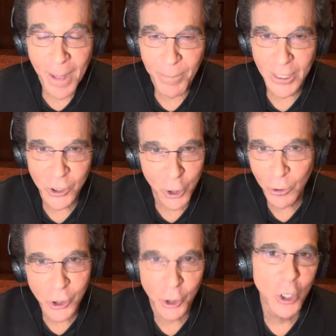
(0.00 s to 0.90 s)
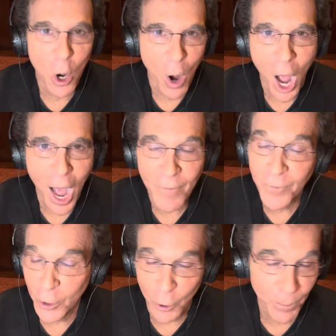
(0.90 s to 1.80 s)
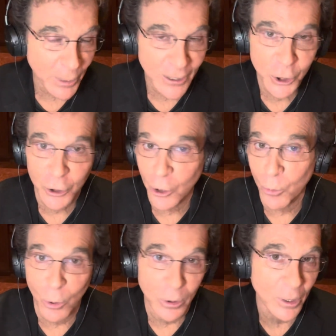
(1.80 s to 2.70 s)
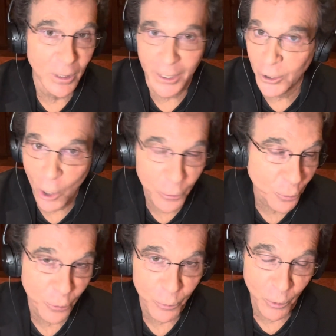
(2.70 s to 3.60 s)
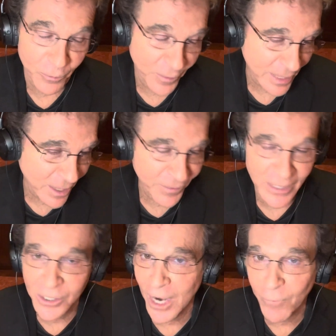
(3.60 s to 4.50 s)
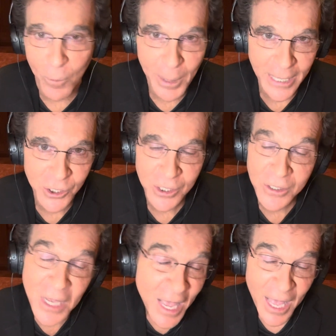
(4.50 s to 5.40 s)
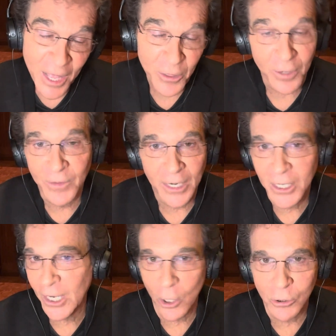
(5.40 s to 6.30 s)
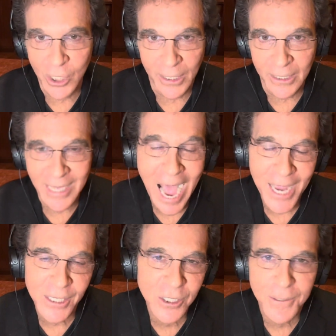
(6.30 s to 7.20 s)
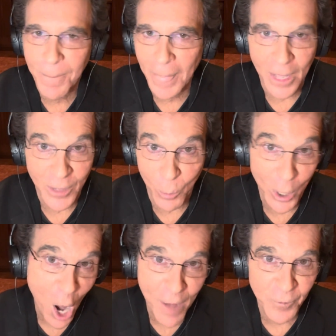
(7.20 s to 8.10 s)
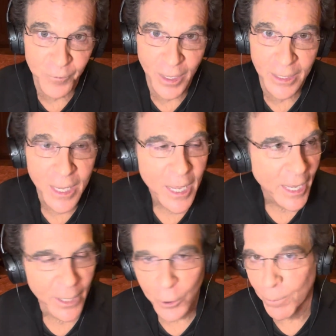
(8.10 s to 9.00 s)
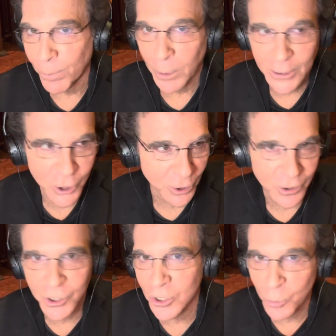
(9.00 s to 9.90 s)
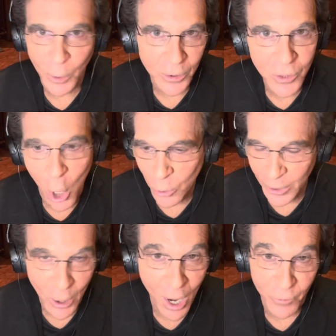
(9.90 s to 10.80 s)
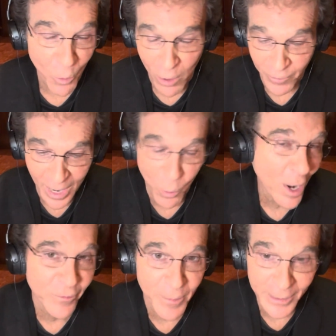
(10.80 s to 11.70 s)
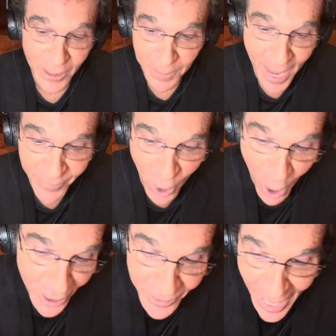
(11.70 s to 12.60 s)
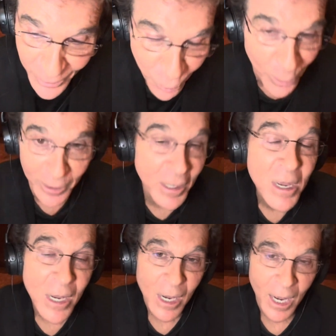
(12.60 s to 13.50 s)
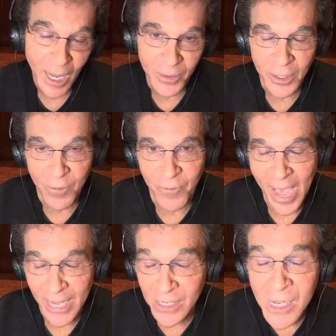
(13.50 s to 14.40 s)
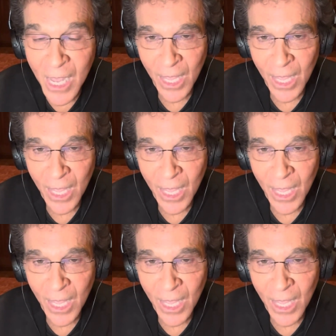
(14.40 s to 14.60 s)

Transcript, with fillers: But as soon as you go off, your blood sugar will go through the roof. In fact, I've had several patients that have done ketogenic diets. They went off of it and their blood sugars just went totally off the wall. In fact, one of them ended up having a heart attack during uh, the event.